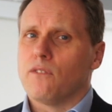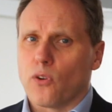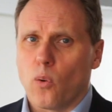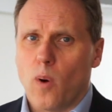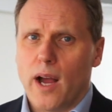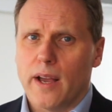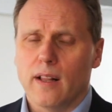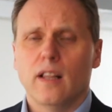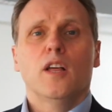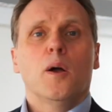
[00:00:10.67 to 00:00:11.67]
for a
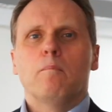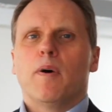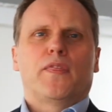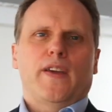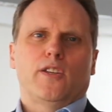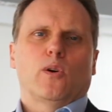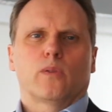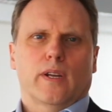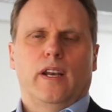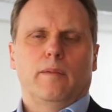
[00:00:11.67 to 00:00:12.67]
while, but they
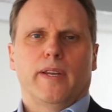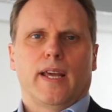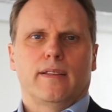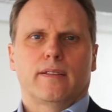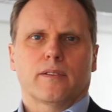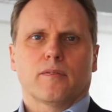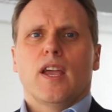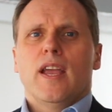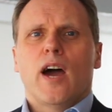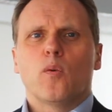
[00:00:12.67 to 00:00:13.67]
don't eliminate it.
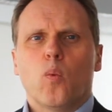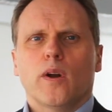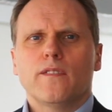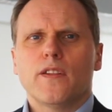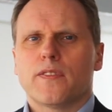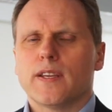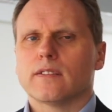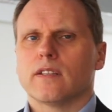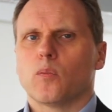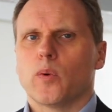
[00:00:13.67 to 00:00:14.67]
And one of the
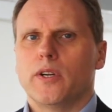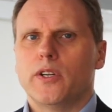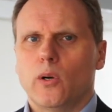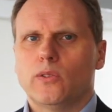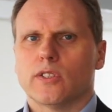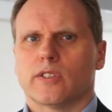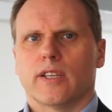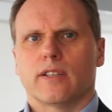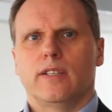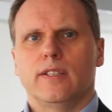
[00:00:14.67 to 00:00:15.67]
things that we're
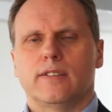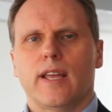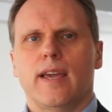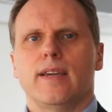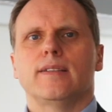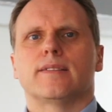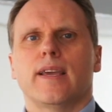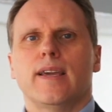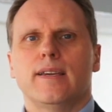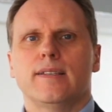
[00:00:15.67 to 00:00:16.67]
noticing these days
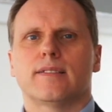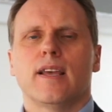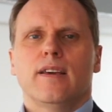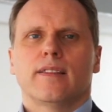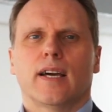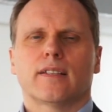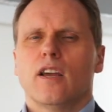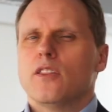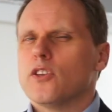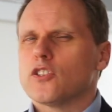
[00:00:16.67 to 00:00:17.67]
is that
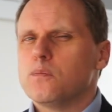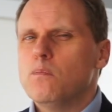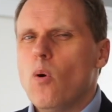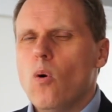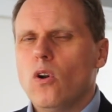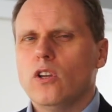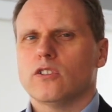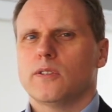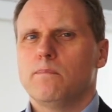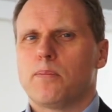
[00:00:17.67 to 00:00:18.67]
the
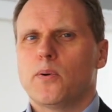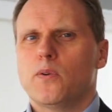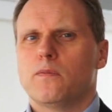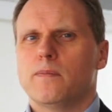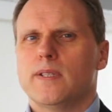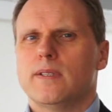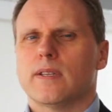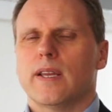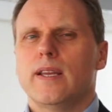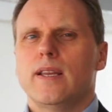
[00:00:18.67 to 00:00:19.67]
smallest
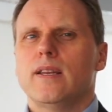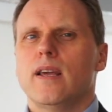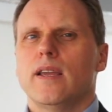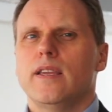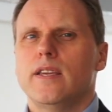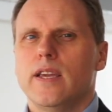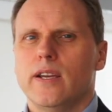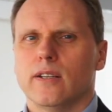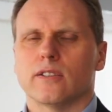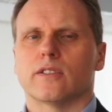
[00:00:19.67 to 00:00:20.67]
improvement in
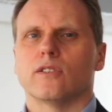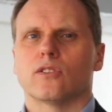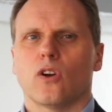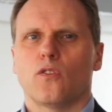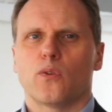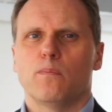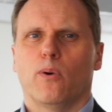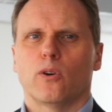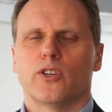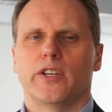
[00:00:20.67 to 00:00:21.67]
yields, in sovereign
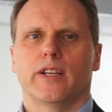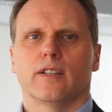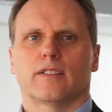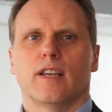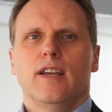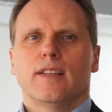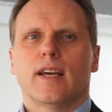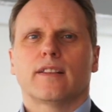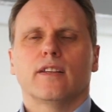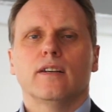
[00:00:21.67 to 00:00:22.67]
bond yields,
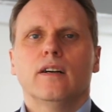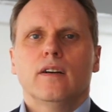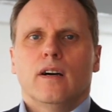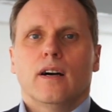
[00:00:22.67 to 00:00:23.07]
that the